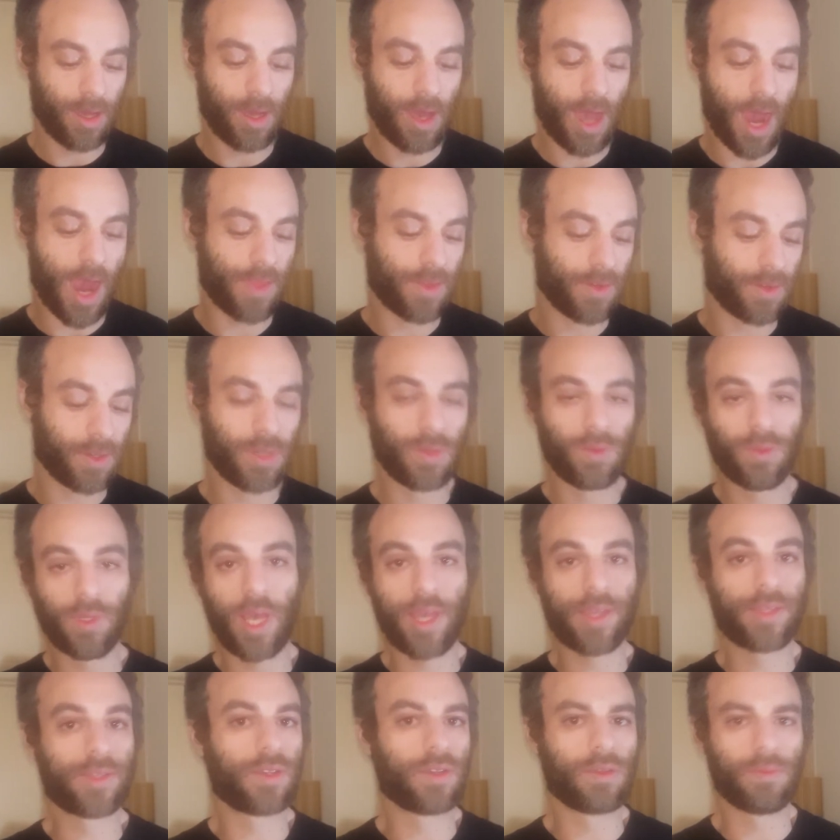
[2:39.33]
either do
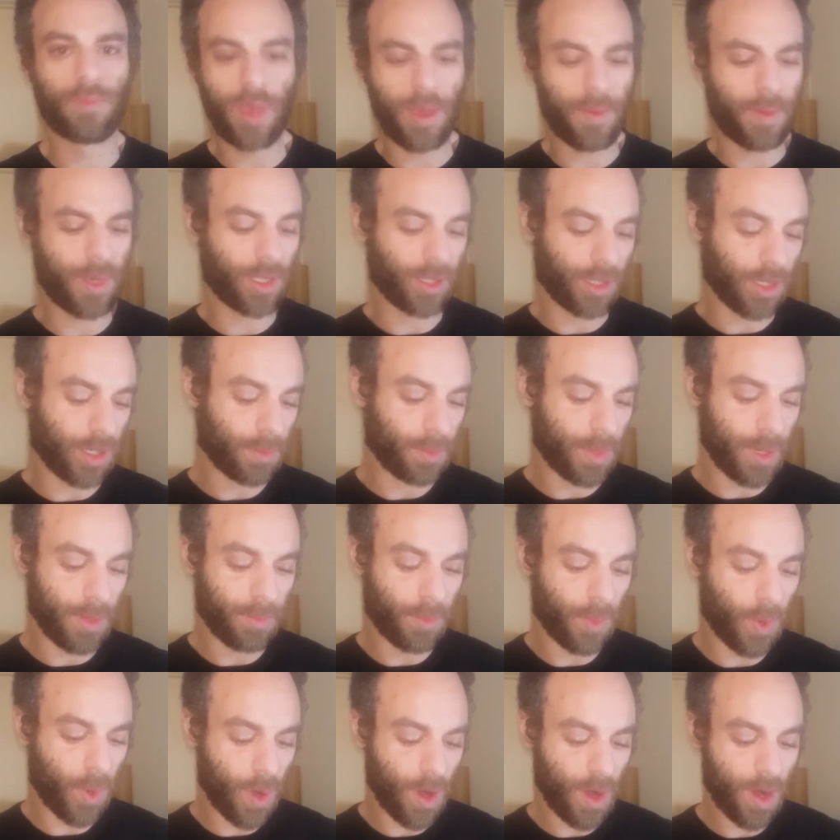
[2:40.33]
less or maybe a little bit
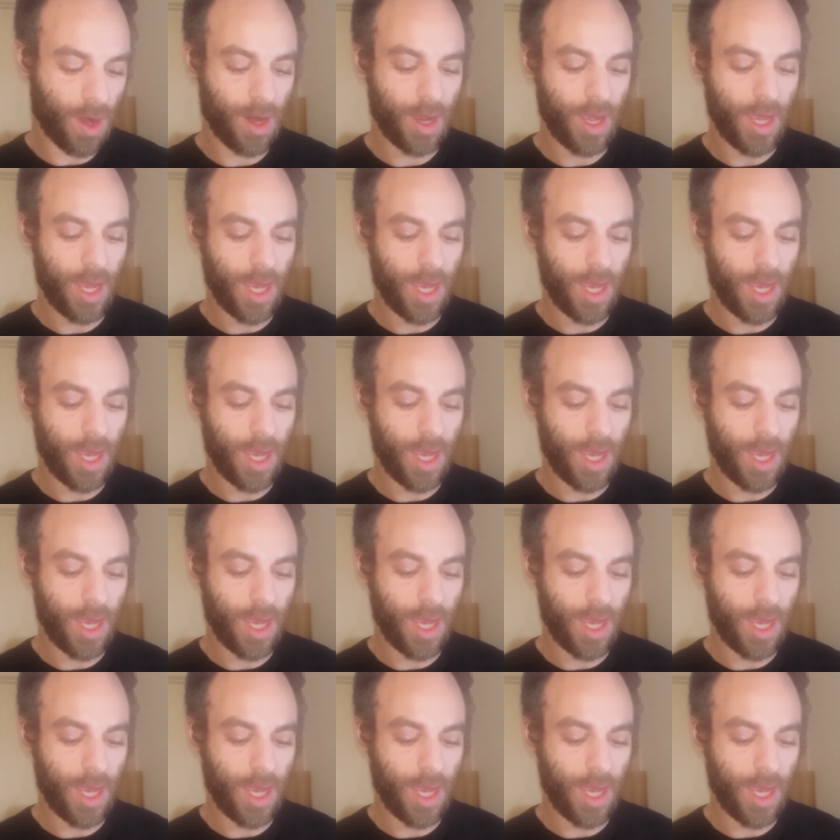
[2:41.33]
more,